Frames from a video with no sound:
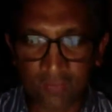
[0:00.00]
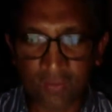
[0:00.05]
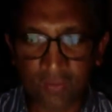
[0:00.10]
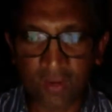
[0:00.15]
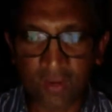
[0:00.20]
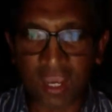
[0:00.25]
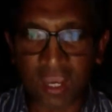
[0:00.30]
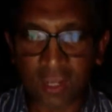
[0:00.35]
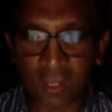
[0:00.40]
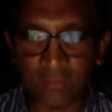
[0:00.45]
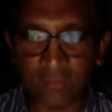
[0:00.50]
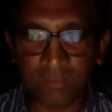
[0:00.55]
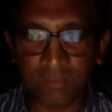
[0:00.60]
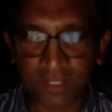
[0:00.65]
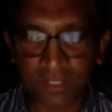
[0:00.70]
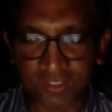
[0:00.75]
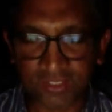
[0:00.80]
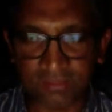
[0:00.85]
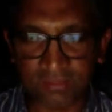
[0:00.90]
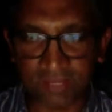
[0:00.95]
for
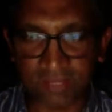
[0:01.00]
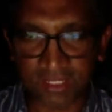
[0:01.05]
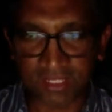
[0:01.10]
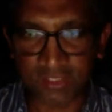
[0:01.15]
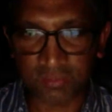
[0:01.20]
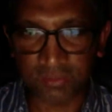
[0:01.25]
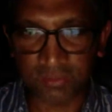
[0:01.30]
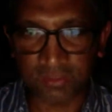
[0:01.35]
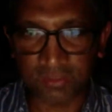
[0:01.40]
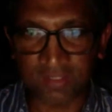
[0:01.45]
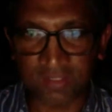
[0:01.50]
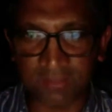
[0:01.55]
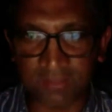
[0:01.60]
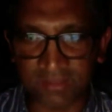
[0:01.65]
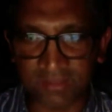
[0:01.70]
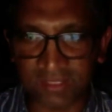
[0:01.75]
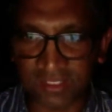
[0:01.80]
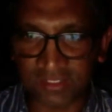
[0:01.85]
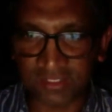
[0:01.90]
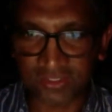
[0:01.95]
outpatient management of
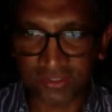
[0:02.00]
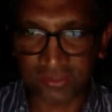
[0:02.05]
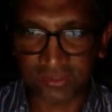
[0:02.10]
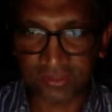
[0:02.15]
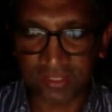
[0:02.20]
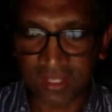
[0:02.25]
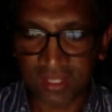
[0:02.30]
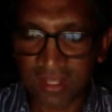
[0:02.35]
hypertension,